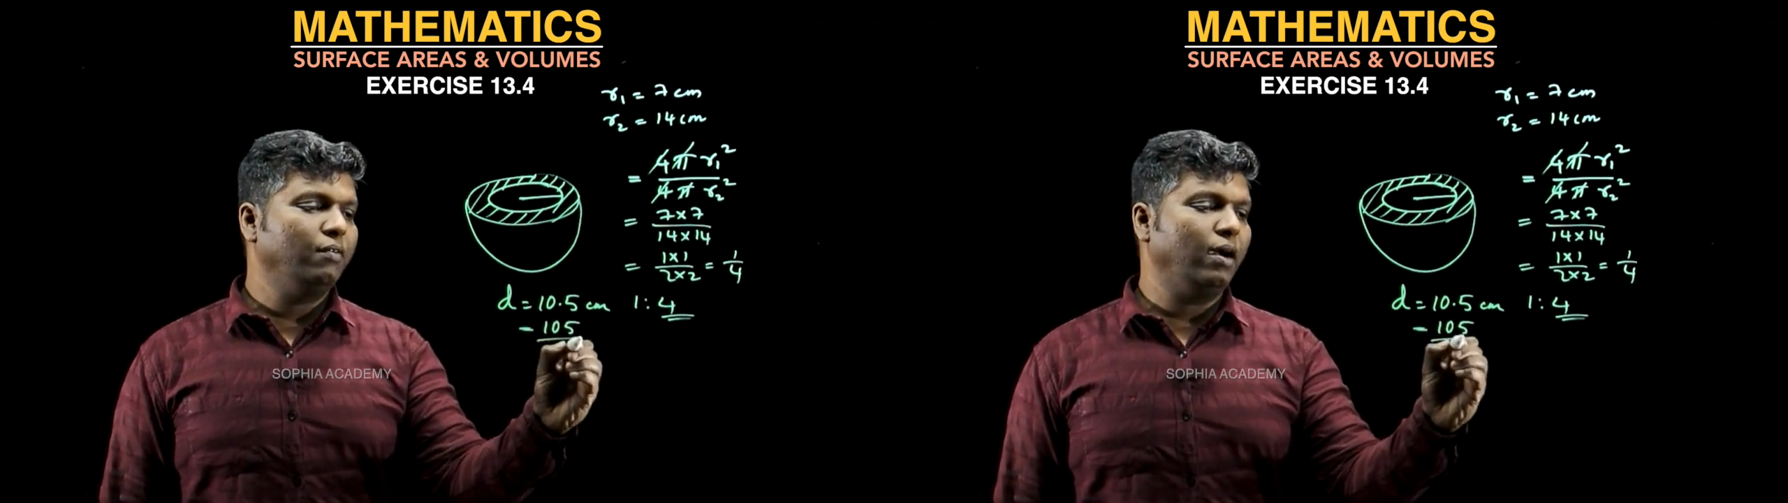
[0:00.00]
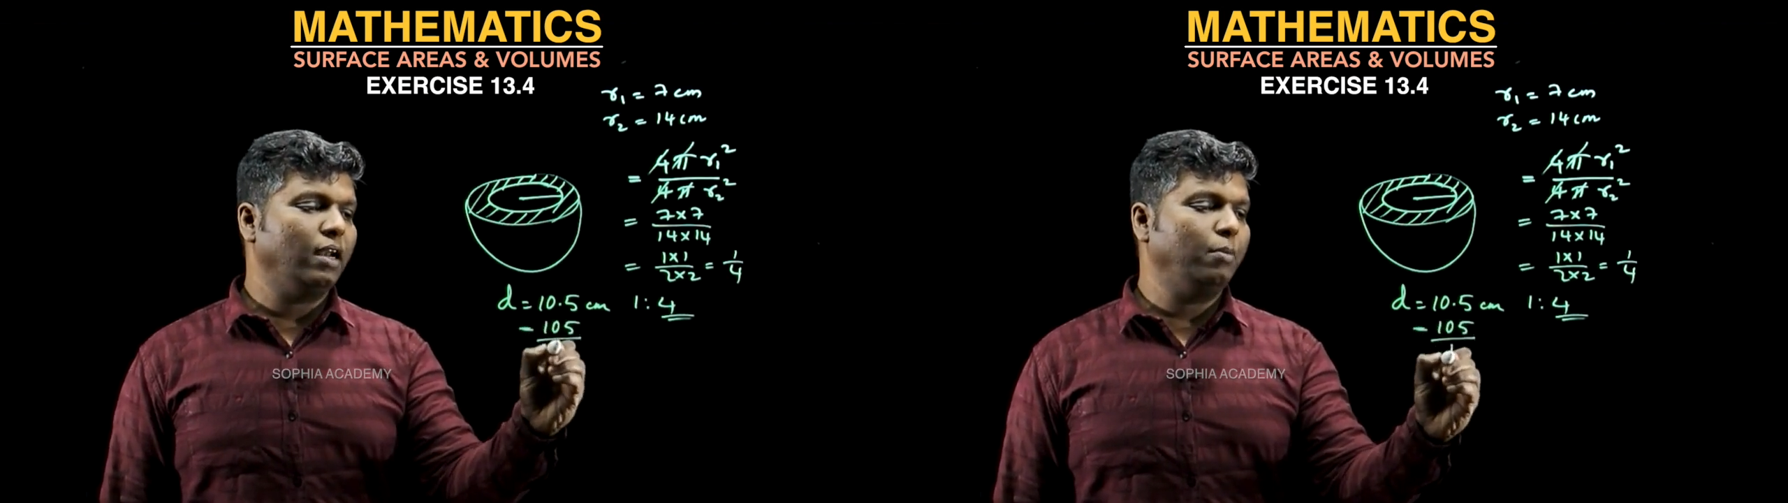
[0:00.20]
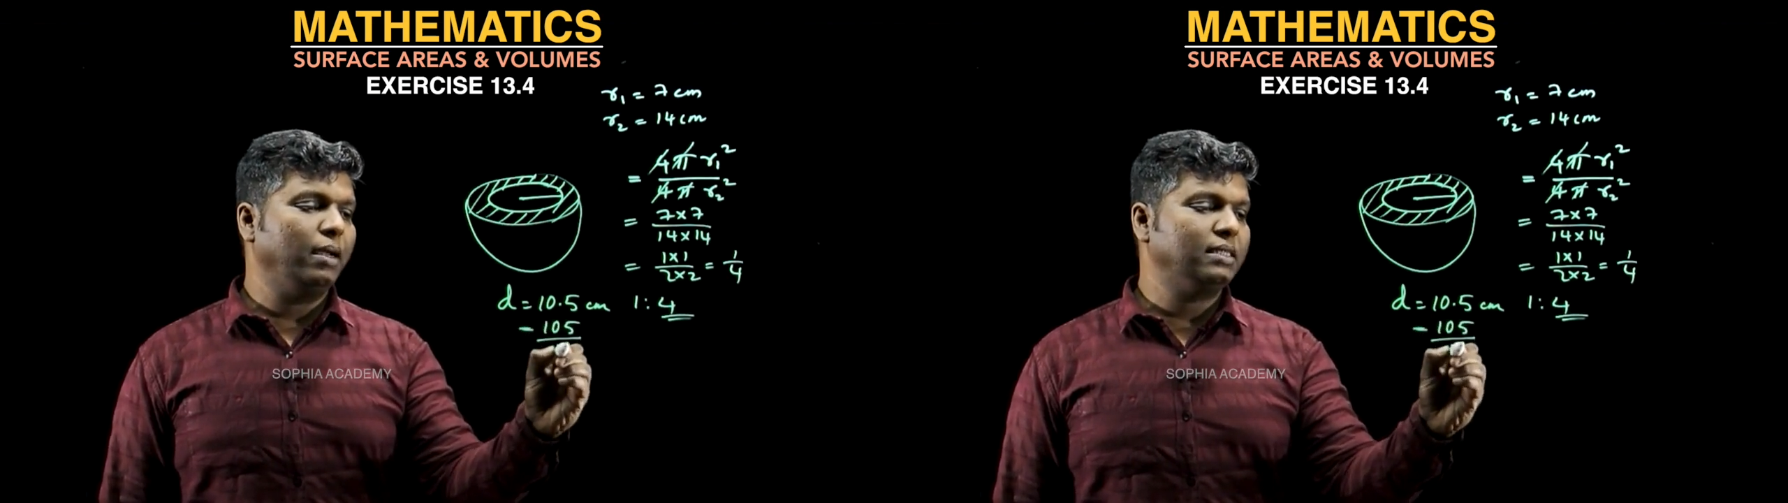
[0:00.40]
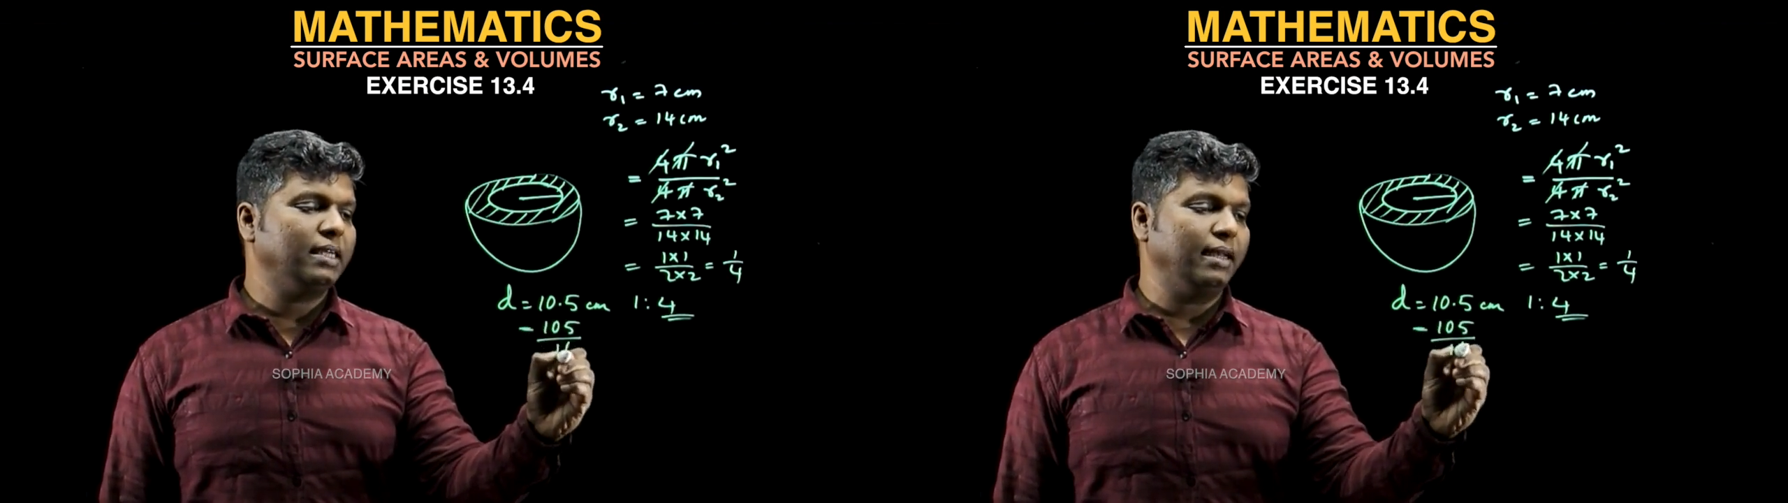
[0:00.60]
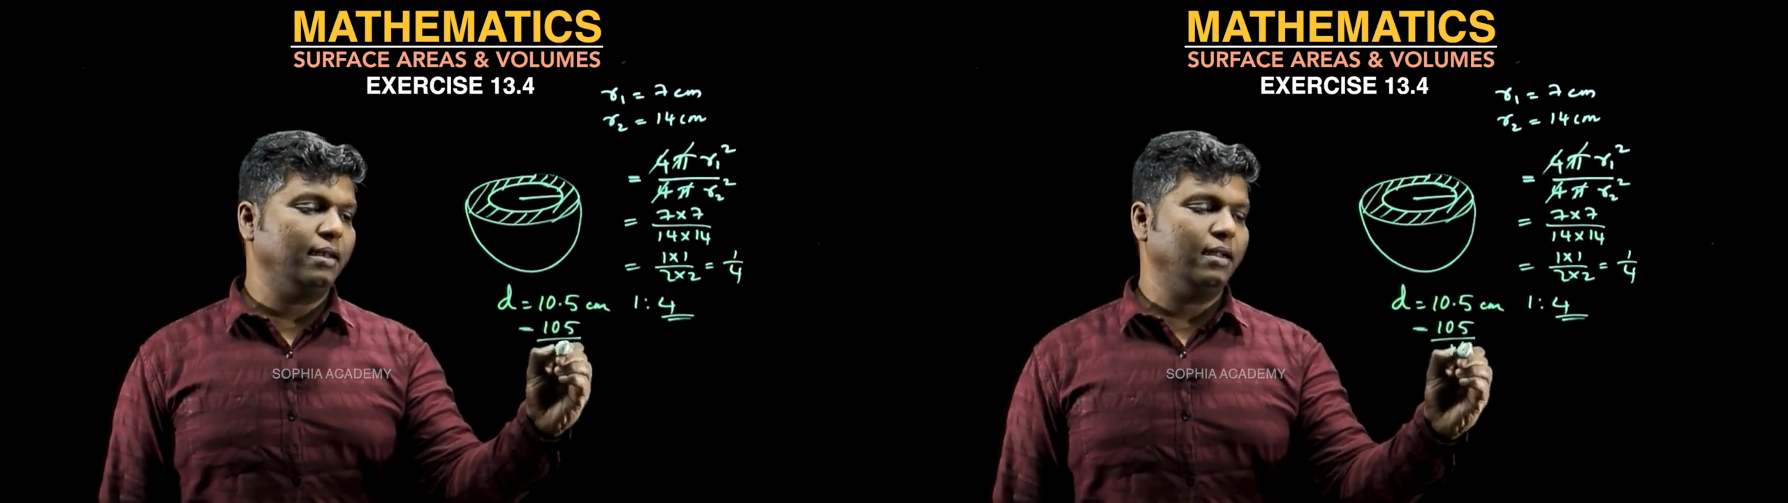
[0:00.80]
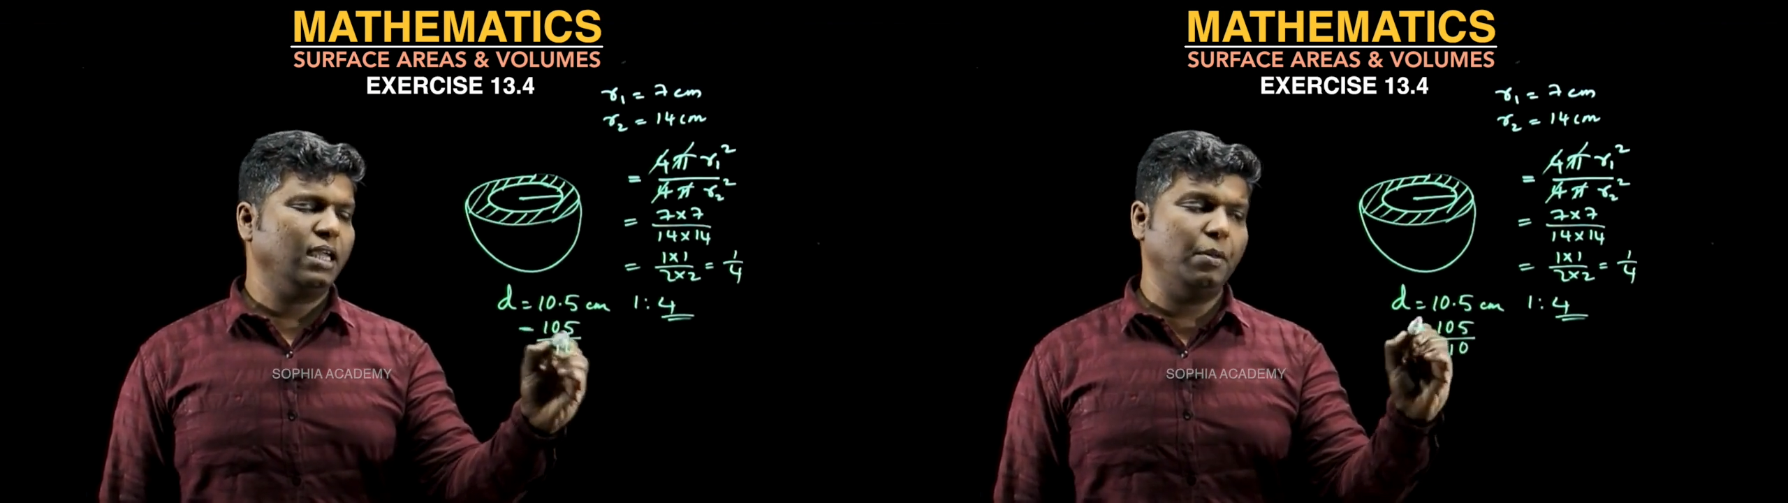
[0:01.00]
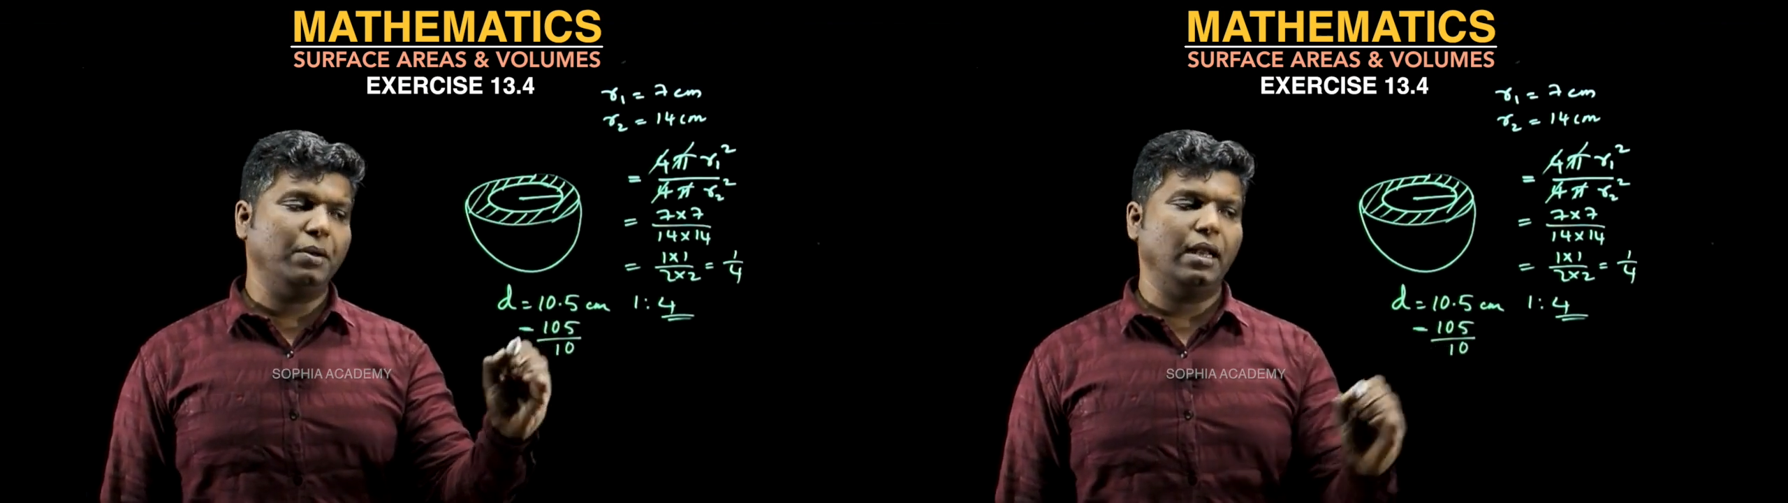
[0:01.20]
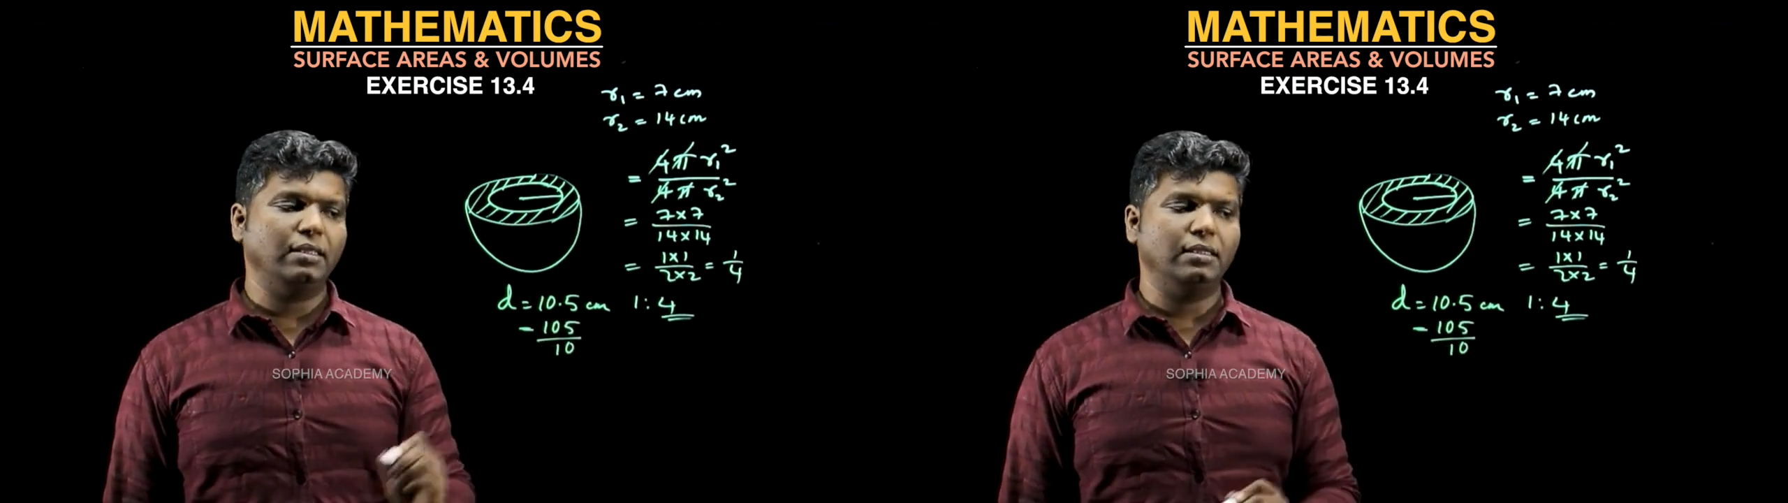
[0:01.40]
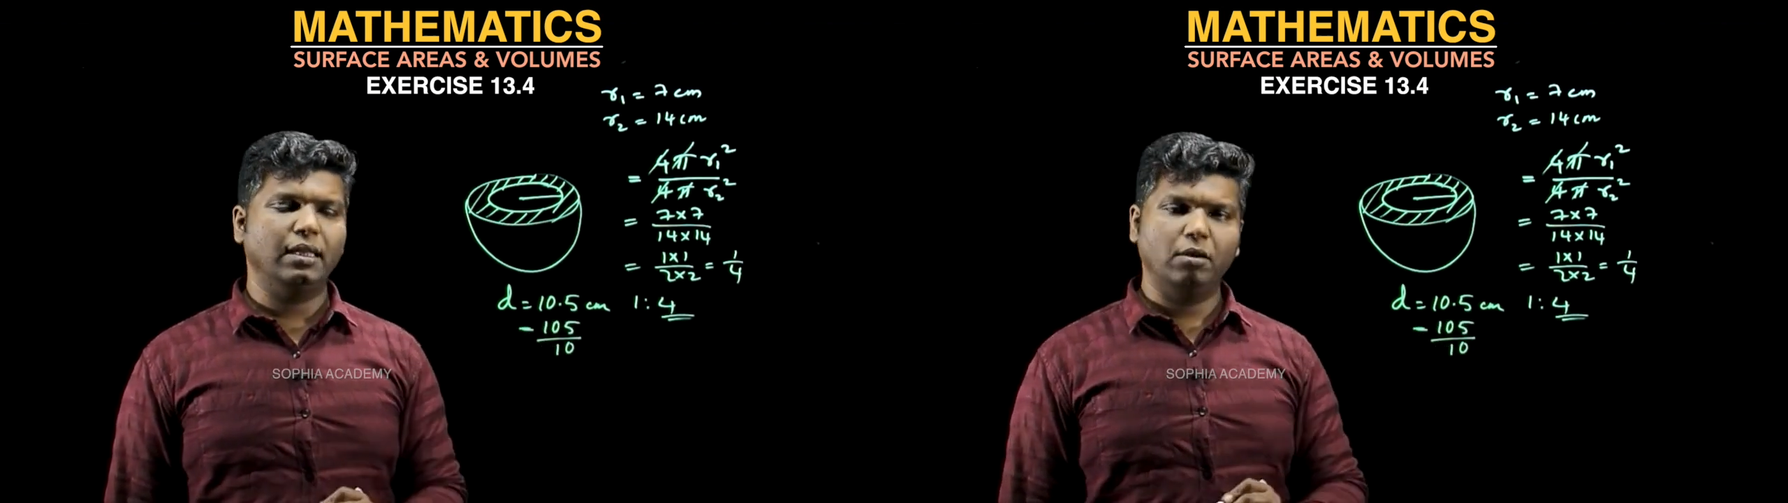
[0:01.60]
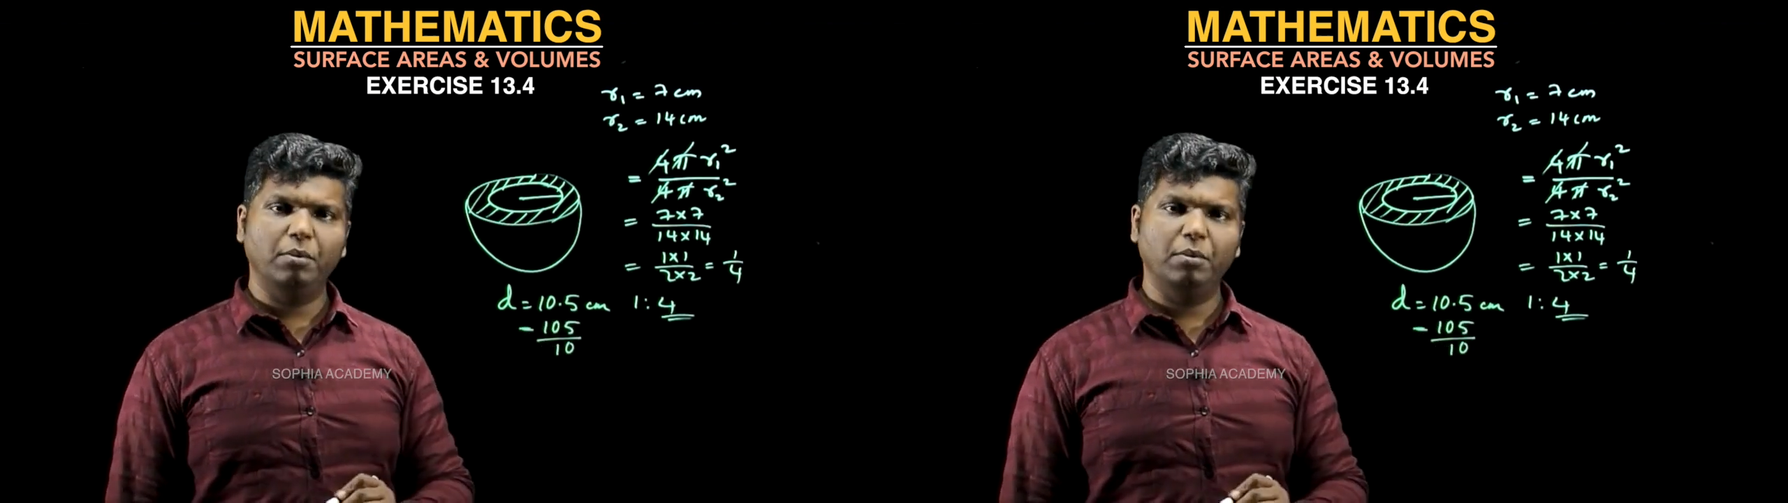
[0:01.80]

divided by 10. Keep it like that.